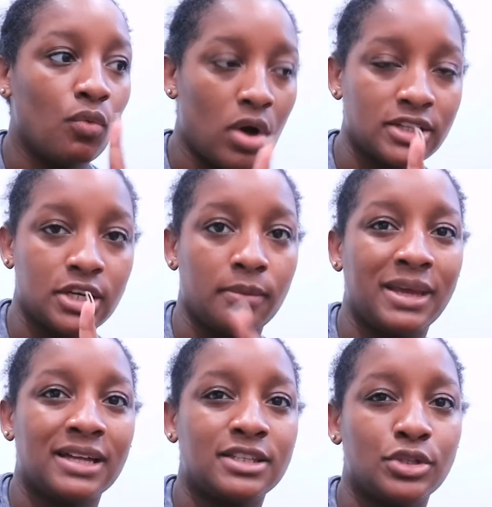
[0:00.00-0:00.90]
want her
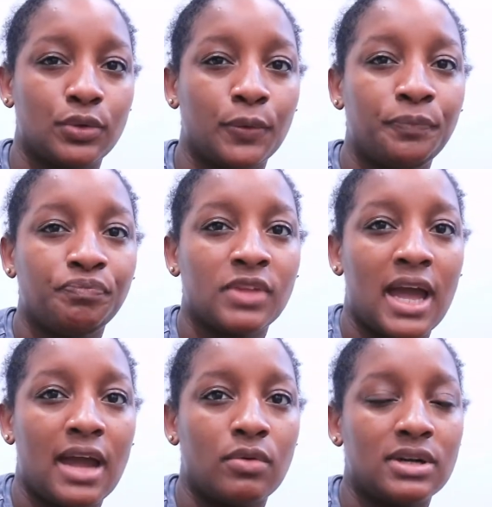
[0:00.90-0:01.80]
because too
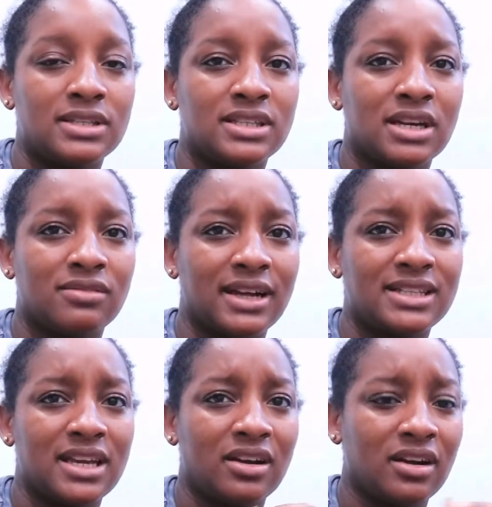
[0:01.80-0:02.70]
I was
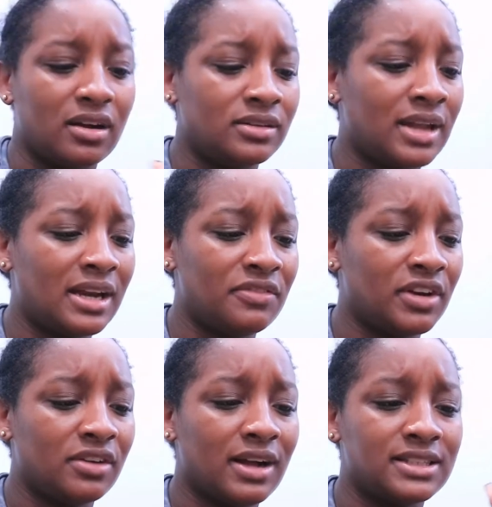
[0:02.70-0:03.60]
correcting her, not even
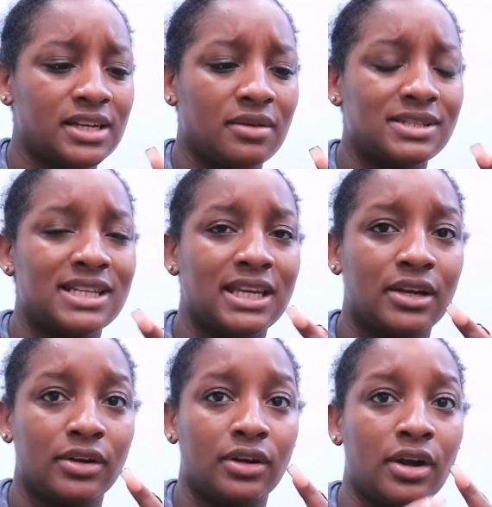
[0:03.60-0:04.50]
correcting her, I was telling
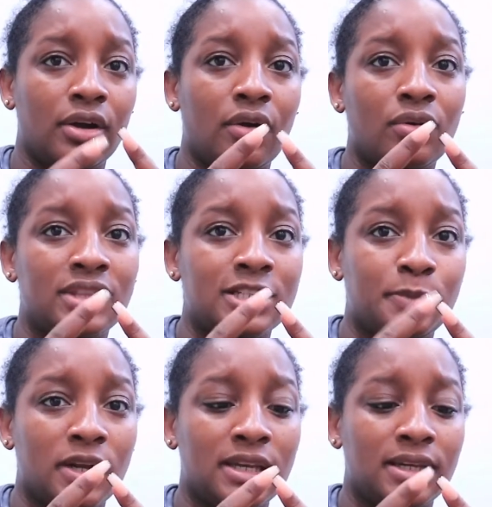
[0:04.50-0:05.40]
her, oh, this
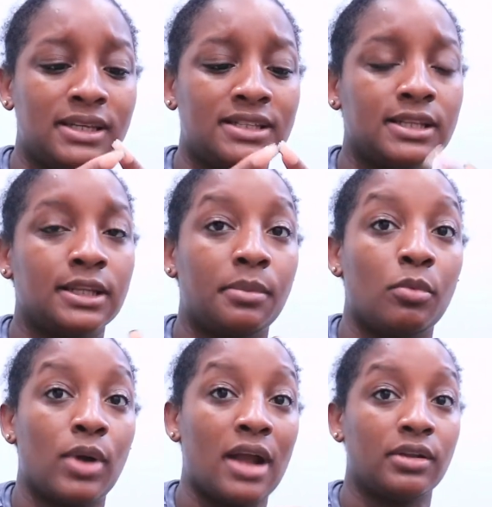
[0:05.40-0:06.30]
part needs a little bit
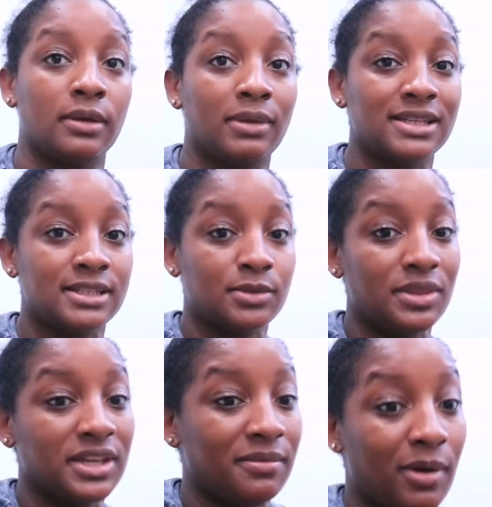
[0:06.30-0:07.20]
more acrylic because it's one
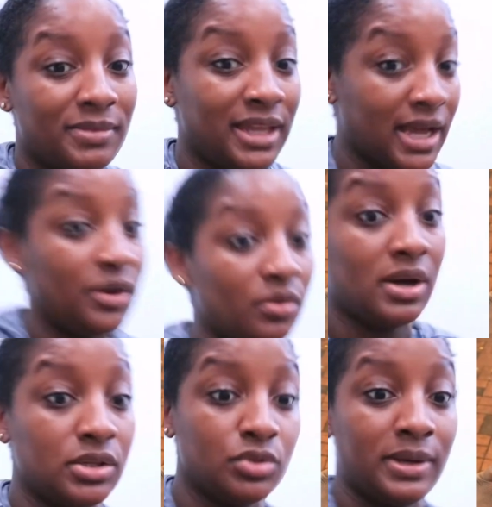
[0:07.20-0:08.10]
thing about me. Like, I know how
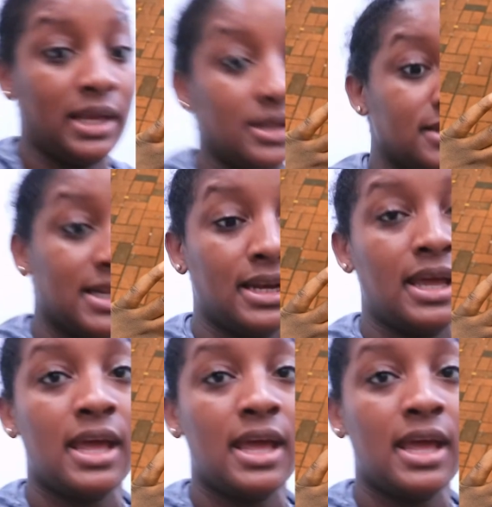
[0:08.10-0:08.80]
to do my nails. And